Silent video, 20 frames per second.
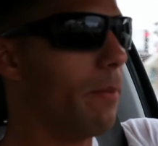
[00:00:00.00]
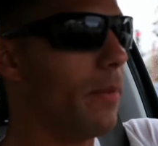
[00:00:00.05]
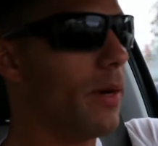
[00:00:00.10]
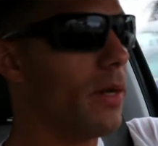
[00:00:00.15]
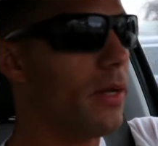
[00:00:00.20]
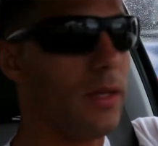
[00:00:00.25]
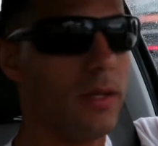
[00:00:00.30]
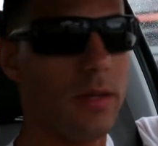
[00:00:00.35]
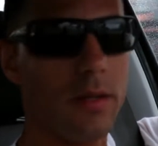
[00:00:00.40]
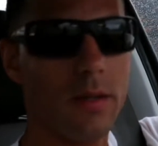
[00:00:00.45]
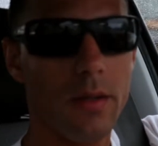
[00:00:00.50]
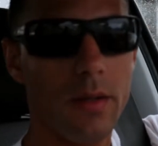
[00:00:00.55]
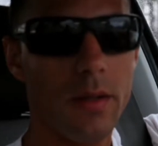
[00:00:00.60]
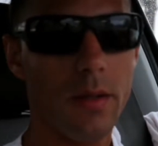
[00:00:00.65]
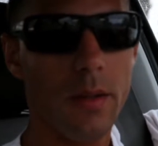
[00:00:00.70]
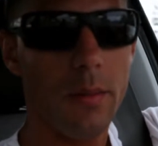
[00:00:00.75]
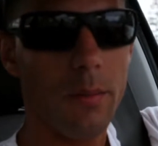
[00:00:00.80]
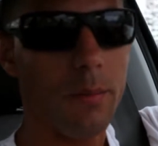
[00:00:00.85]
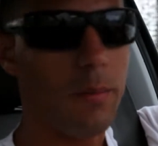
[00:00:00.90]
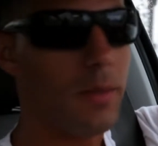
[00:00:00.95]
money
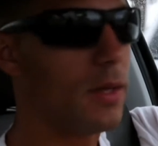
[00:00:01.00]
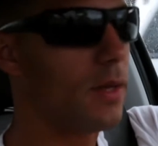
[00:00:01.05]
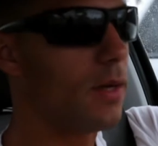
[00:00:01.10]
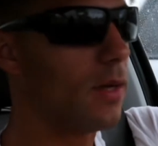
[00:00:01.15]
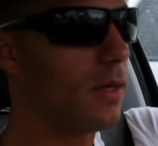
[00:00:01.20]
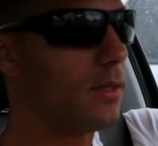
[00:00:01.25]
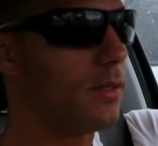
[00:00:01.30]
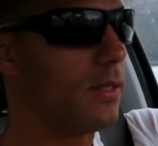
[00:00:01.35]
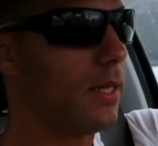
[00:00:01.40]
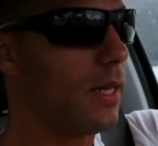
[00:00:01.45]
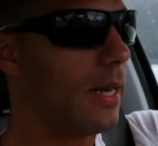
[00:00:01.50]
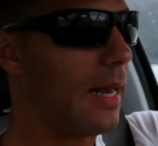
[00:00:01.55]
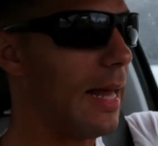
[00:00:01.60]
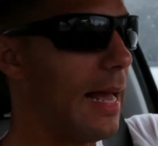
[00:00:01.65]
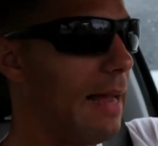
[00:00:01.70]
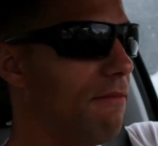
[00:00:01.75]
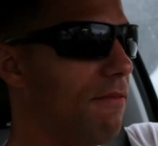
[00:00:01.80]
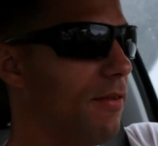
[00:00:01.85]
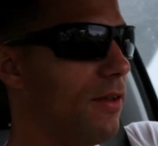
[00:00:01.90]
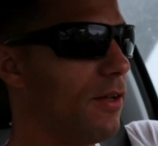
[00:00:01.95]
because their
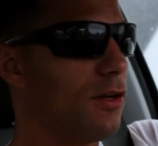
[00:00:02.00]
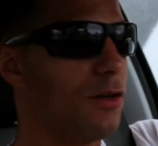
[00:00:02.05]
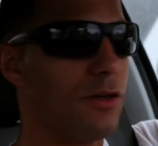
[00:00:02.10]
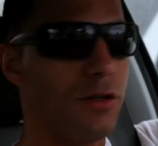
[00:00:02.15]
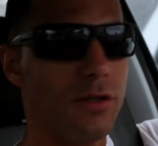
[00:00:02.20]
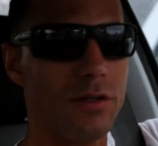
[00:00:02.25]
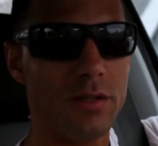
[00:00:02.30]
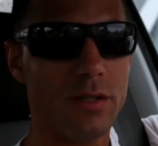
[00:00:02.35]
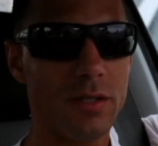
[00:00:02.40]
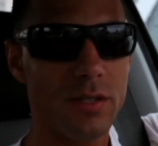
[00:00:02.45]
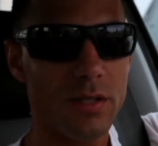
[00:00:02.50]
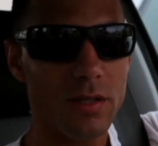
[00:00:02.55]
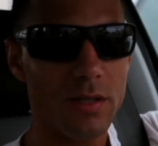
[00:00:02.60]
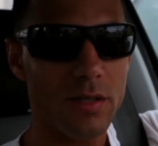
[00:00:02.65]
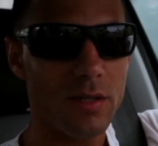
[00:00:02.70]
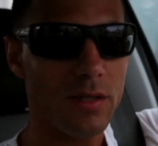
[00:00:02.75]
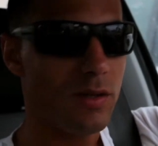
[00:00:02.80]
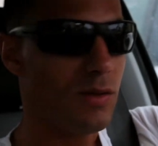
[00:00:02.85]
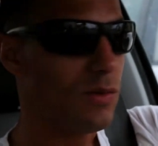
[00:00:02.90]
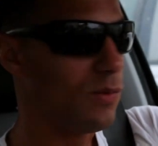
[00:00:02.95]
livelihoods,
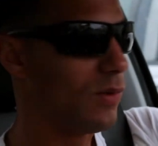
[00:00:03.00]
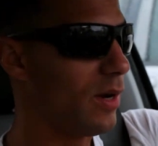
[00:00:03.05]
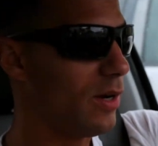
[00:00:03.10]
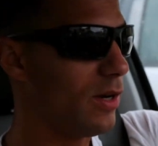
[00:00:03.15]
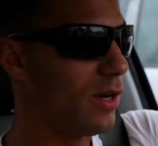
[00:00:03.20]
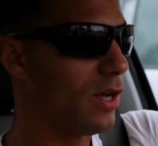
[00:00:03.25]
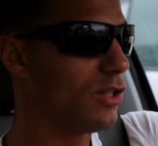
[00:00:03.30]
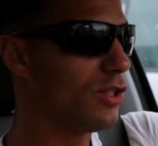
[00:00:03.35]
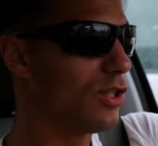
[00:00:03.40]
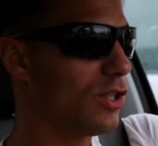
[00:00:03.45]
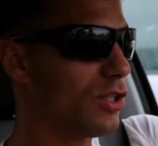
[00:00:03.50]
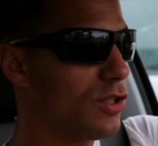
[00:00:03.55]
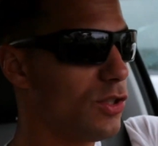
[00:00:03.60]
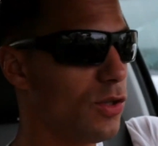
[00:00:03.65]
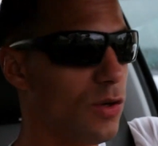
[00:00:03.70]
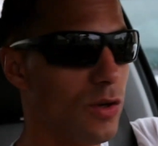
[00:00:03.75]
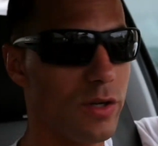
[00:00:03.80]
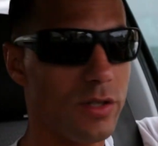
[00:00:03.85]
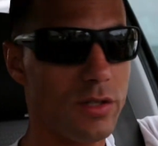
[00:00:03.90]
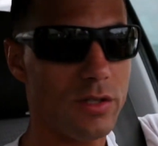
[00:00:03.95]
right, not just
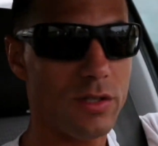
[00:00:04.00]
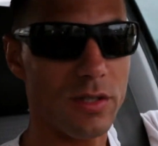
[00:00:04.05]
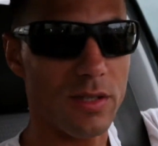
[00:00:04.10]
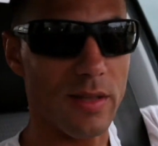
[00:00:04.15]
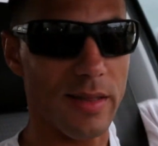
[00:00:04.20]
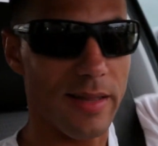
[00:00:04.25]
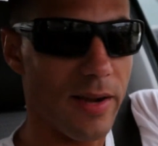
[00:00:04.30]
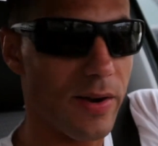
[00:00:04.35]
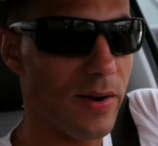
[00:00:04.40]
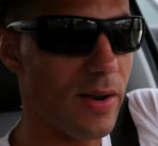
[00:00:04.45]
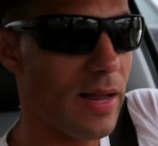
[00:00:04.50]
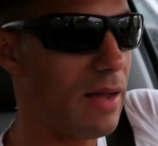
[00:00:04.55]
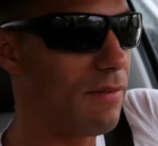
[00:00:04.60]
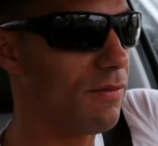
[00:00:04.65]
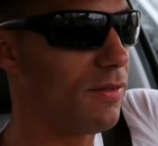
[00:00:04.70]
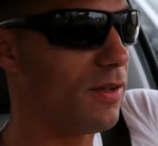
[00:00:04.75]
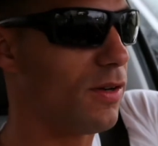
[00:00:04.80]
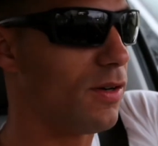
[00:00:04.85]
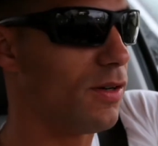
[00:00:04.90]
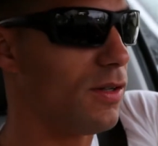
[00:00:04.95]
yours, their
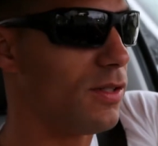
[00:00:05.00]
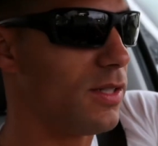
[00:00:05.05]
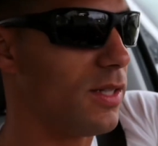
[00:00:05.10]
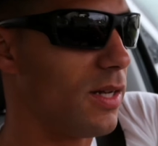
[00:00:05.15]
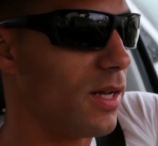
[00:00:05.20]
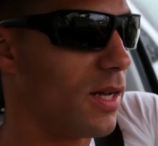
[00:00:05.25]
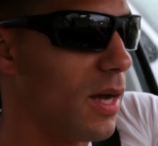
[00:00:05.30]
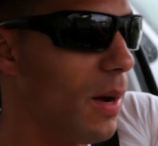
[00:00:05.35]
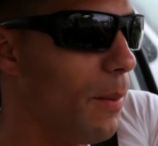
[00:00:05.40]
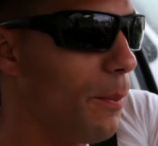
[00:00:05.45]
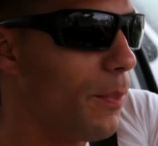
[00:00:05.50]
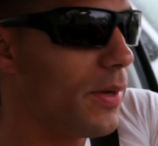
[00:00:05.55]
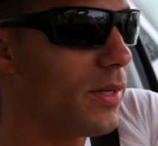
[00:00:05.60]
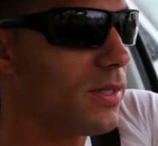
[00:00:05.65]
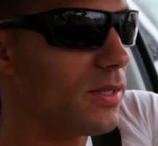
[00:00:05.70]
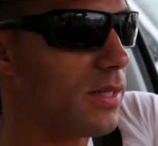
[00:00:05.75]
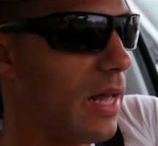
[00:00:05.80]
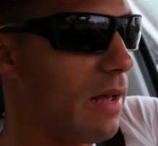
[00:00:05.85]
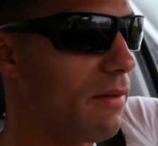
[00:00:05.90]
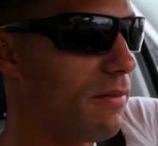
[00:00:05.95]
livelihoods and the
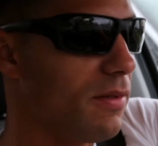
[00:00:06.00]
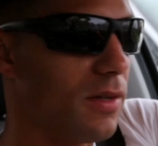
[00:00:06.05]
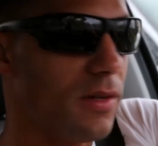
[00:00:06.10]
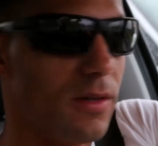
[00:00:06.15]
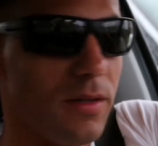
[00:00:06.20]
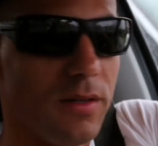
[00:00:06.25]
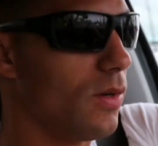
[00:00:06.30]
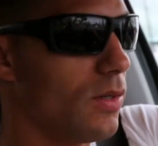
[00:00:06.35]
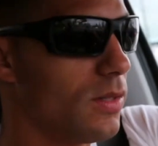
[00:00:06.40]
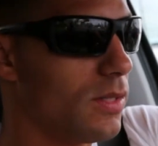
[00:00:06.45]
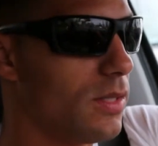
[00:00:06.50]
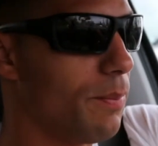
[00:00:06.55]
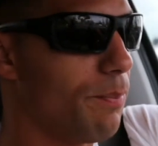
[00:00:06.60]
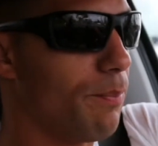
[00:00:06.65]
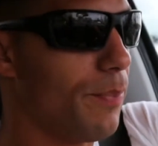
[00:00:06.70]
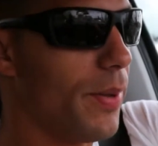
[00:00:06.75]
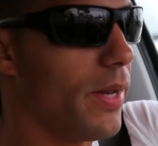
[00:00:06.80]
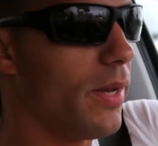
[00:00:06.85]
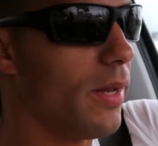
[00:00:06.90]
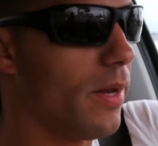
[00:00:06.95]
company's livelihood is
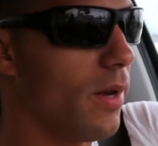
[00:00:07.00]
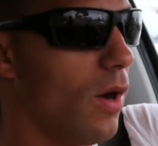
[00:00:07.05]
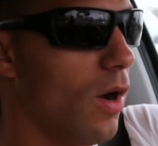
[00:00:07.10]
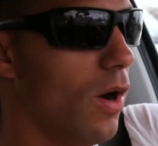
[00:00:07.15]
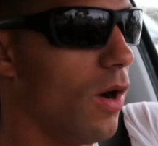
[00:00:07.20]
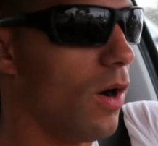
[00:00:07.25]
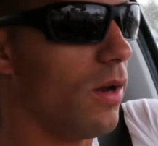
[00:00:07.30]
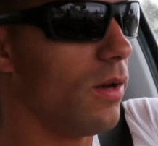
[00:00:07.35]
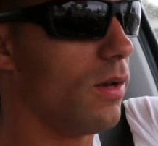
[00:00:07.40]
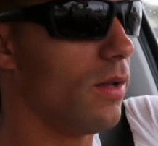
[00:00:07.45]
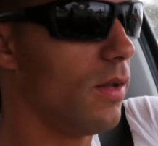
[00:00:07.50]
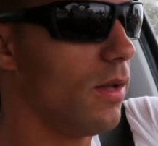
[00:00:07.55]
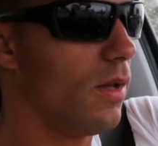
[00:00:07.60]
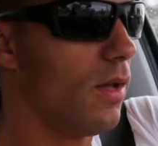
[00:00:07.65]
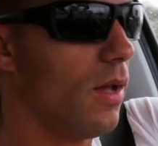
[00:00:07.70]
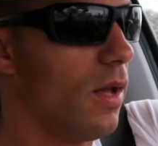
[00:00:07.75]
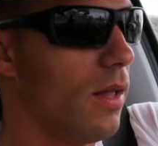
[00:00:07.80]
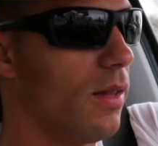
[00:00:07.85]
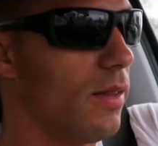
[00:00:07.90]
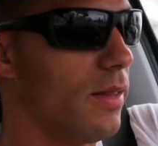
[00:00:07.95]
dependent on
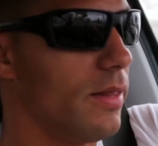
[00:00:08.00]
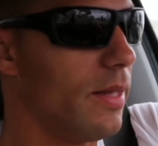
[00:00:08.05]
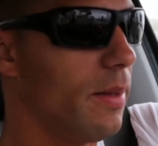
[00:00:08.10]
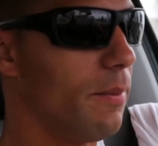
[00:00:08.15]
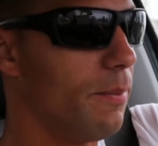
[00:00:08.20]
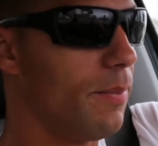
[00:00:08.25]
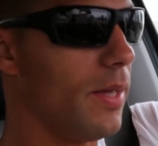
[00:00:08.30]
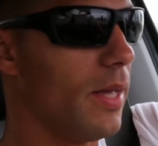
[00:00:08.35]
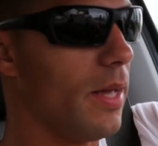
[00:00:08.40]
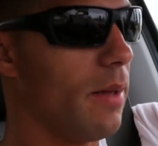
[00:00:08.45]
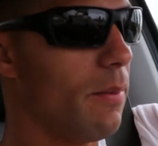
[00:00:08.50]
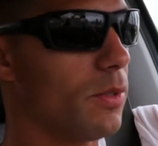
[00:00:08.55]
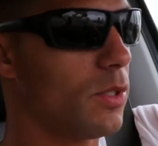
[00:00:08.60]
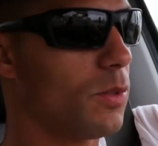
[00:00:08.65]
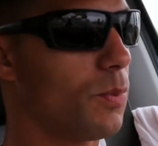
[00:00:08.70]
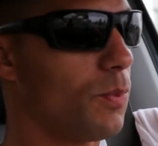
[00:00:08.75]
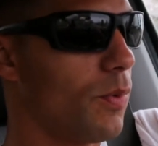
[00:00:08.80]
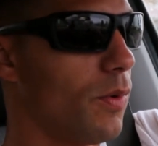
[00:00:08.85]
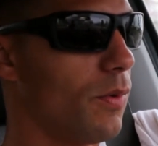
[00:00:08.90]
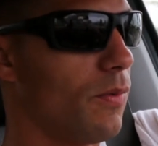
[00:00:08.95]
them being able
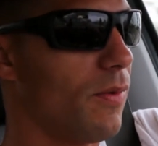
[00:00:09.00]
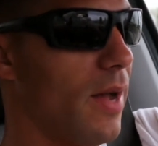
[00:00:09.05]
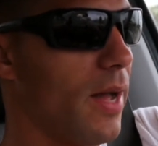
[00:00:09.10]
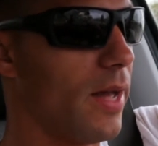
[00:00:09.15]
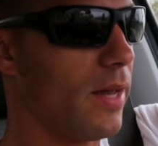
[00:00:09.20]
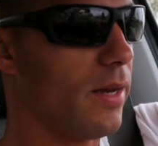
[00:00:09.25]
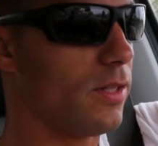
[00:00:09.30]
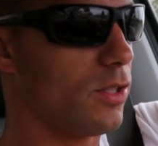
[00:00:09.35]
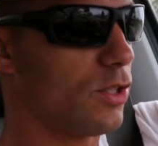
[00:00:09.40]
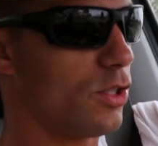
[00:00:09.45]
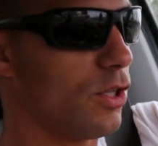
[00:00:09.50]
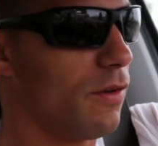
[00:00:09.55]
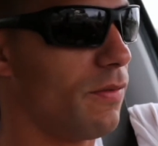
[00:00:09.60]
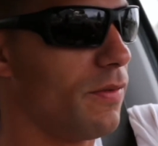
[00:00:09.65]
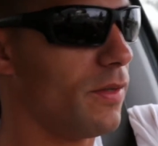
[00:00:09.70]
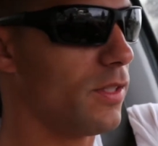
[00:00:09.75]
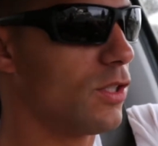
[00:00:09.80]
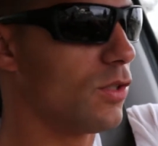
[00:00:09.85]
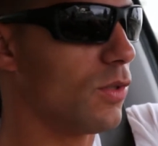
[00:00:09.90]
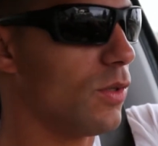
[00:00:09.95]
to provide a
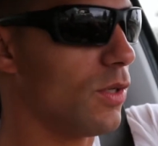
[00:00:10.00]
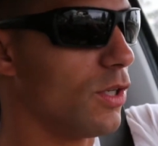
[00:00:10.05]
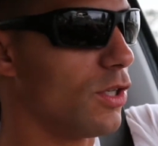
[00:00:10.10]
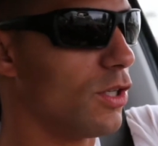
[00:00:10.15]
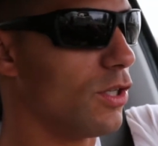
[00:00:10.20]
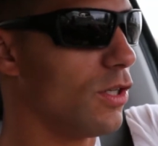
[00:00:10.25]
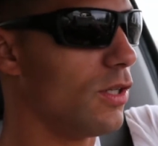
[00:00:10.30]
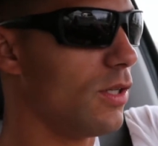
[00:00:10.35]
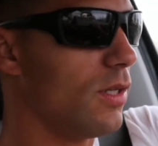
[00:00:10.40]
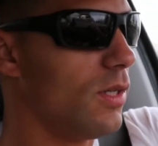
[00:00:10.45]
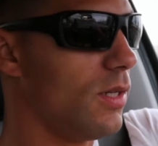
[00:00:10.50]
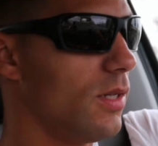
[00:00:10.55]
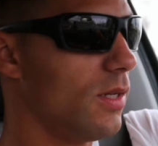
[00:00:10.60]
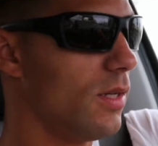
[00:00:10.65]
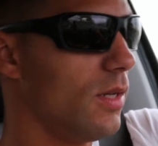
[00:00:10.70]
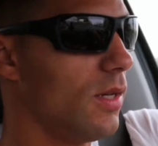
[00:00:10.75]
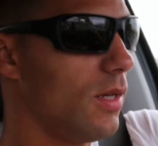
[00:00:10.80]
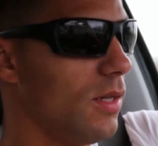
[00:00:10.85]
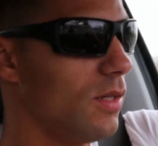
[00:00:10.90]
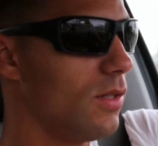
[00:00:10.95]
service or a good
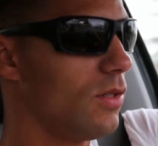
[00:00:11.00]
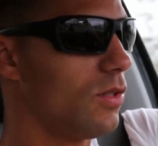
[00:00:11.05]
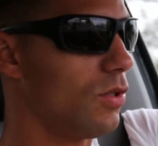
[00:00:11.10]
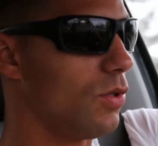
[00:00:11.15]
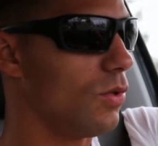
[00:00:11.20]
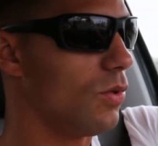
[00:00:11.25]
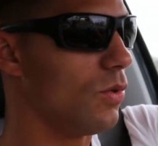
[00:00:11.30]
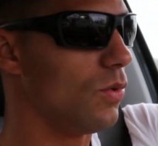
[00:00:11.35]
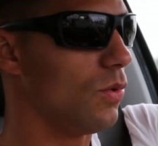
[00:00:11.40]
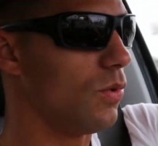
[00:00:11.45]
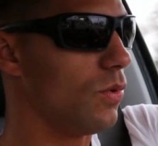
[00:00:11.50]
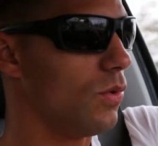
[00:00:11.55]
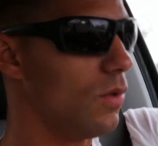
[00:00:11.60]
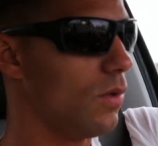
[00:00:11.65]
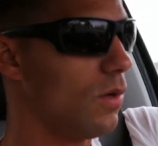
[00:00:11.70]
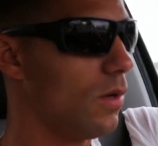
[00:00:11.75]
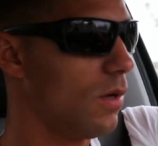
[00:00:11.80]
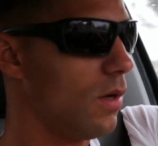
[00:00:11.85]
to